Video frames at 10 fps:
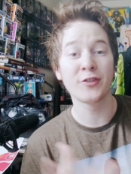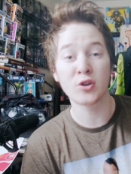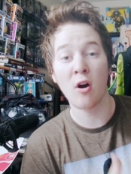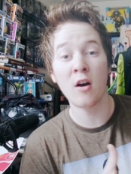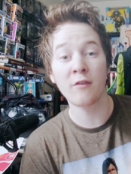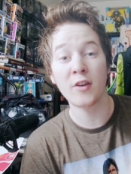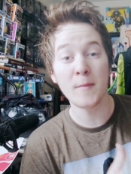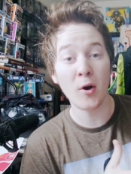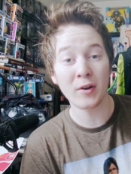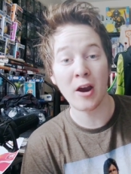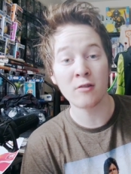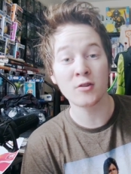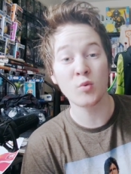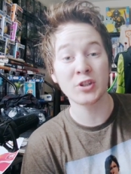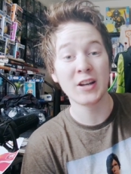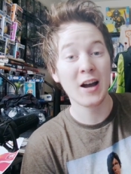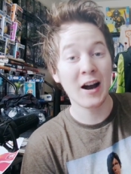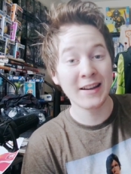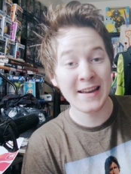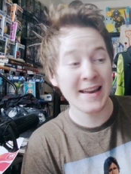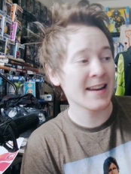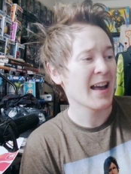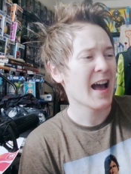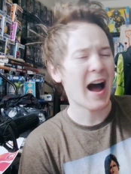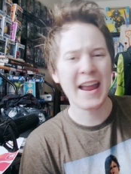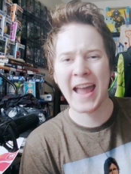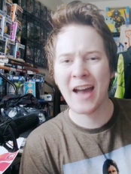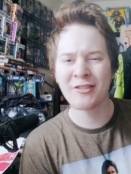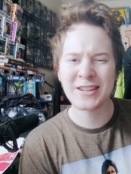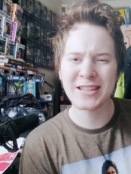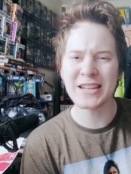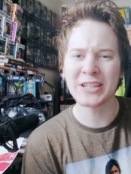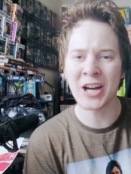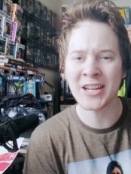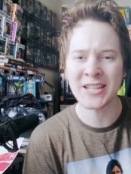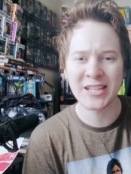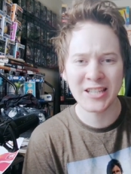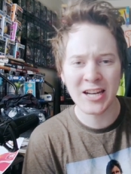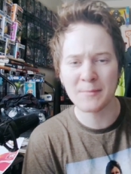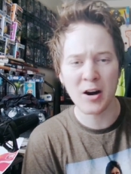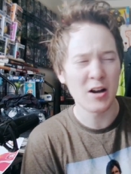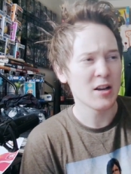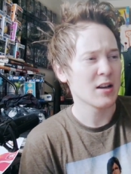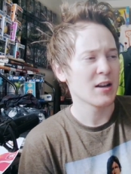strong female characters, which, again, I haven't seen done in cinema